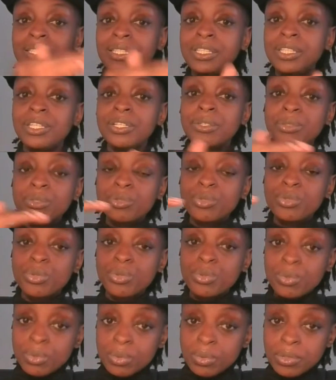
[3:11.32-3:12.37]
Year
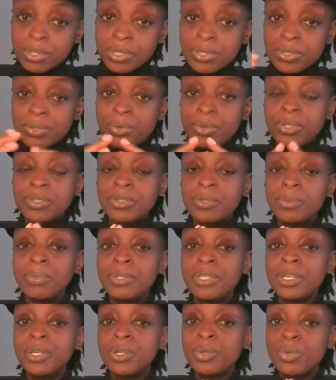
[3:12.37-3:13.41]
2, which is going to
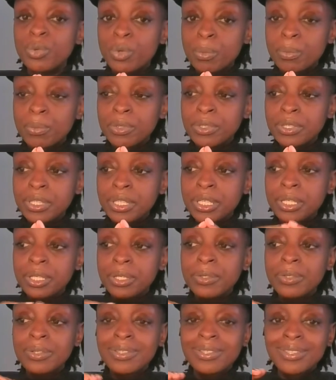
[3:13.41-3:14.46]
be a normal
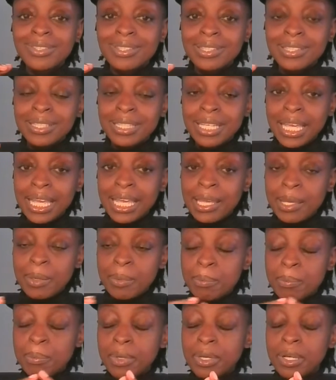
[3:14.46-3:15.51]
year,
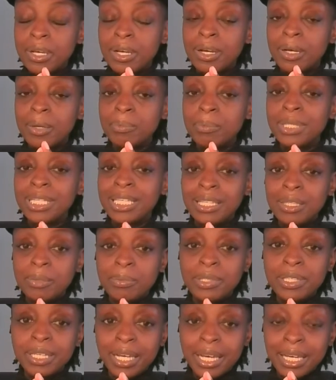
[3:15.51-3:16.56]
same
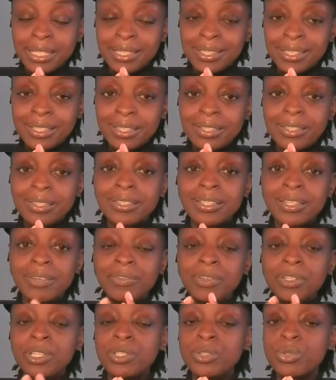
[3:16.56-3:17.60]
EBIT,
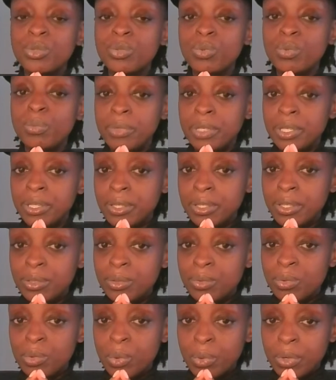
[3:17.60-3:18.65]
72
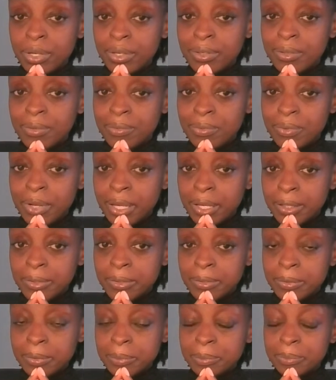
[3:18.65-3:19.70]
million Rwandan
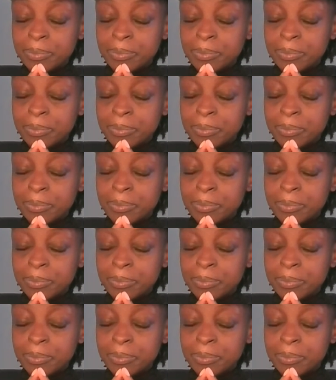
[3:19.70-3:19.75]
francs.